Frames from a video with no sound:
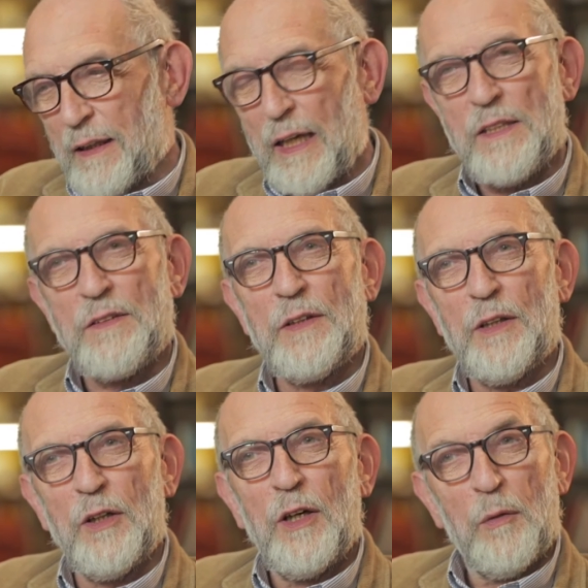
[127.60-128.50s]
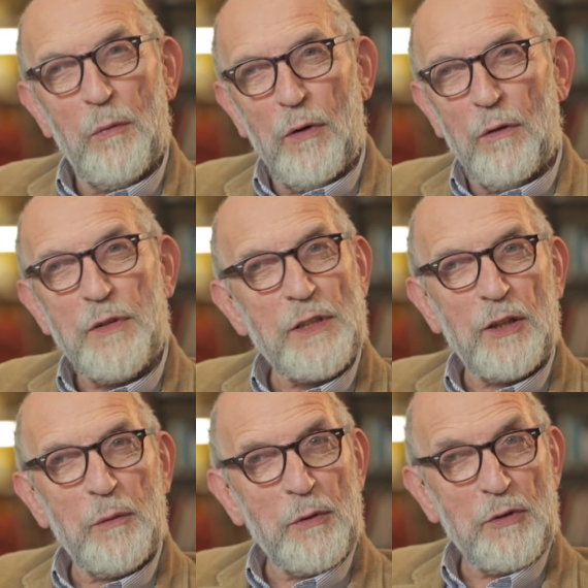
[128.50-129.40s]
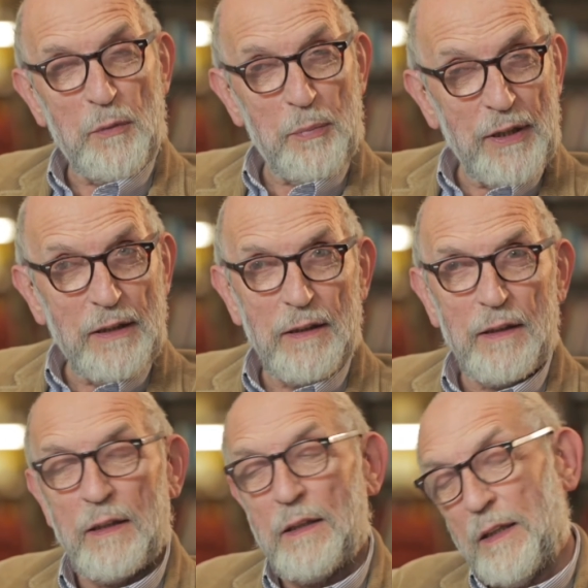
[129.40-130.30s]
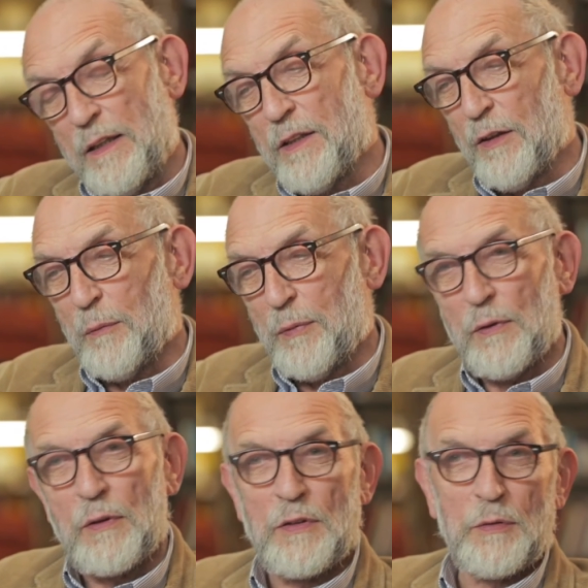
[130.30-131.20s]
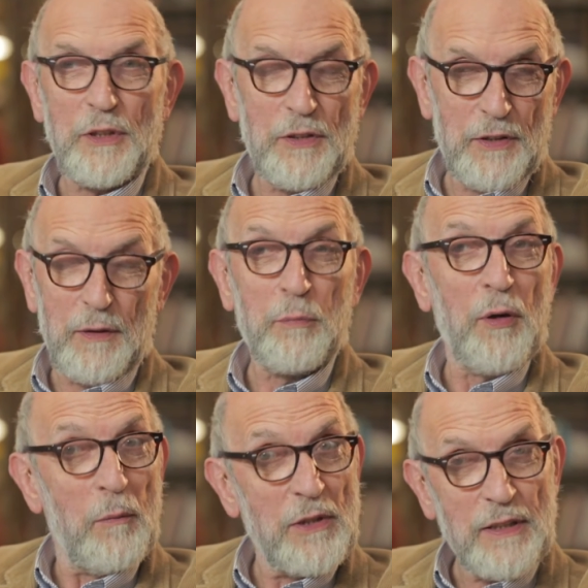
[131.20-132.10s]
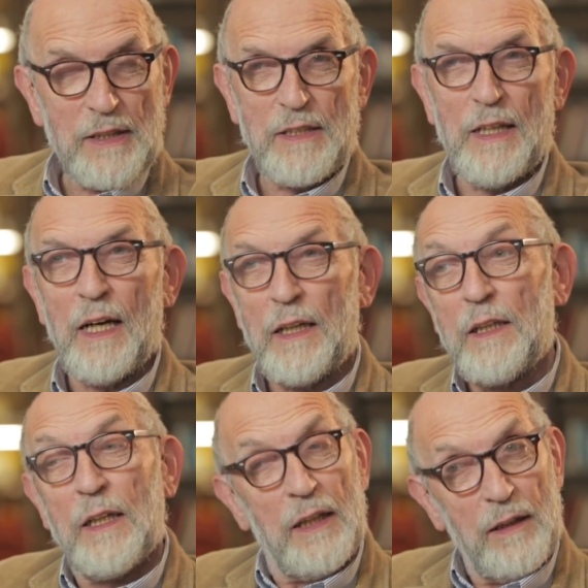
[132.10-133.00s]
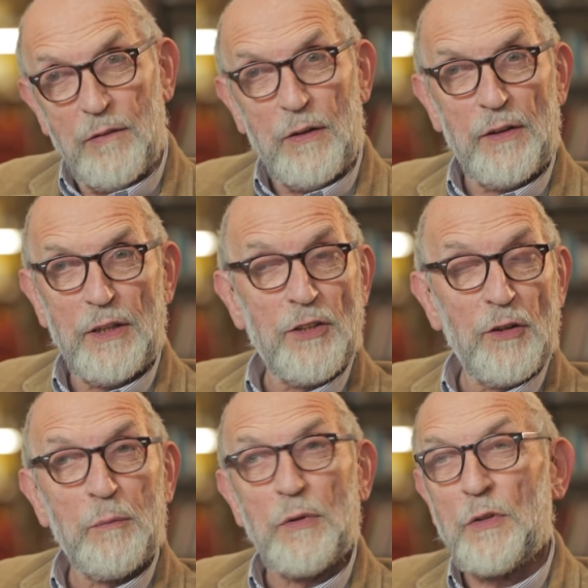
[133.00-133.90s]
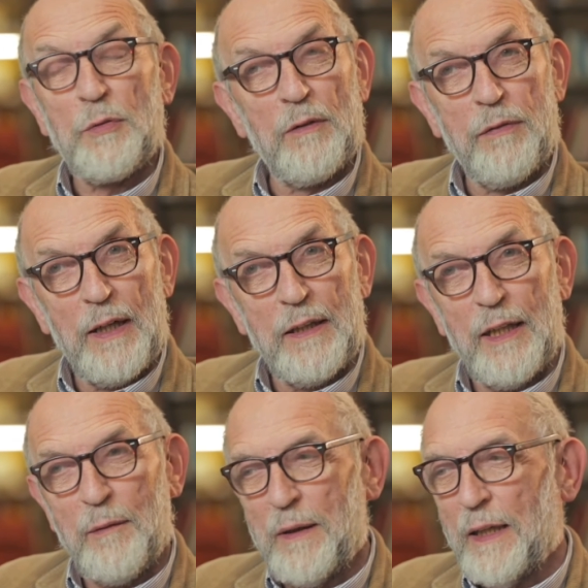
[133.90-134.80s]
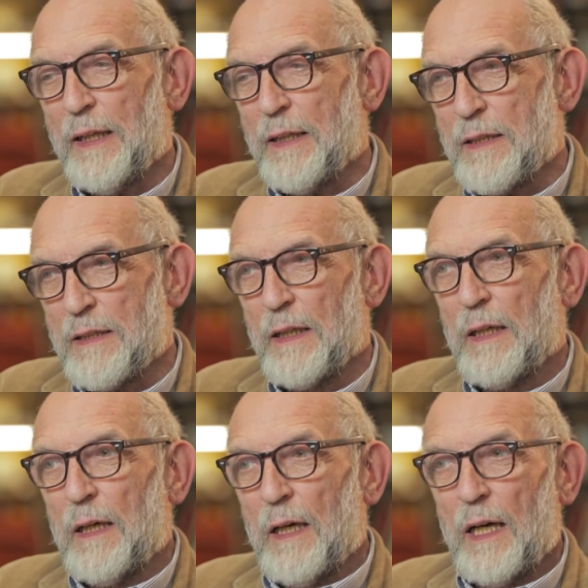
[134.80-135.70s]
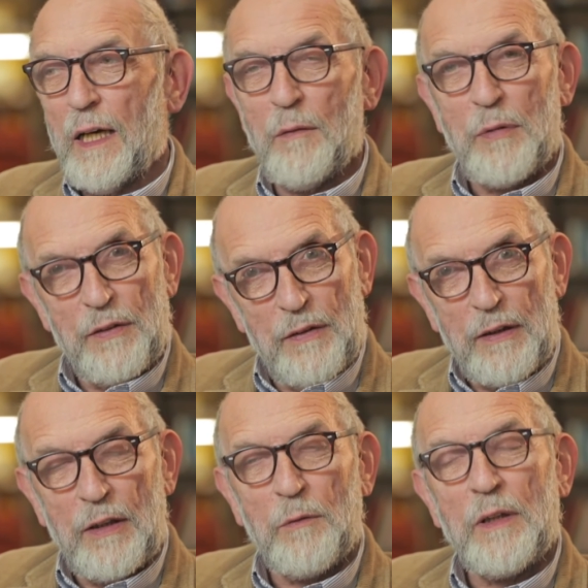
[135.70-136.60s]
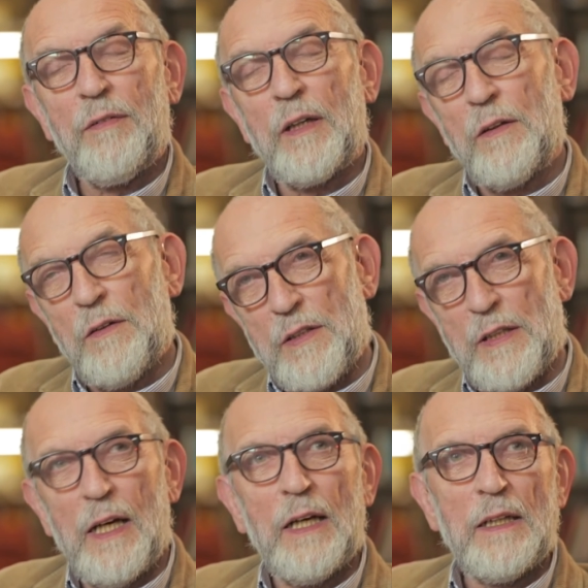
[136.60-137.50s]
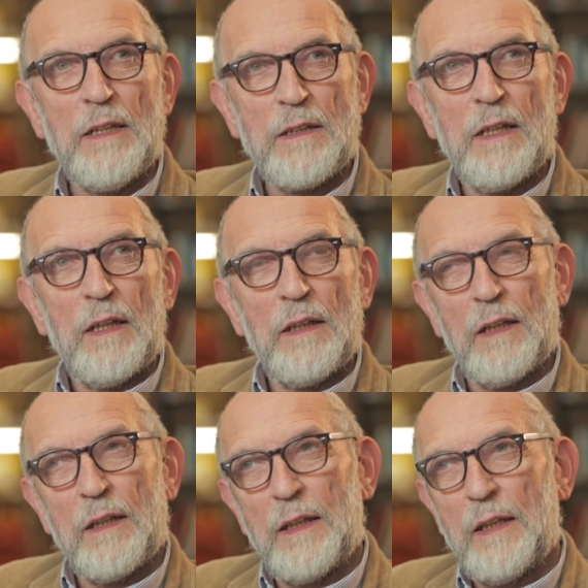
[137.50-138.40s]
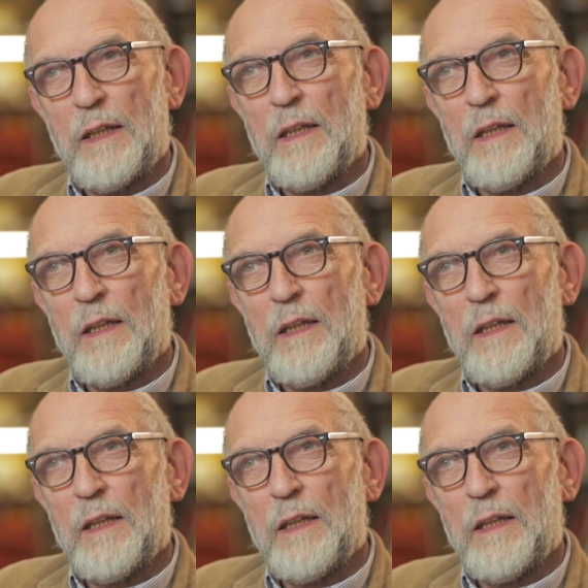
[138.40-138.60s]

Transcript: that last year more physical books were printed than digital books, which is a promising sign, even though digital books will find their place. But certainly we've had no signs that the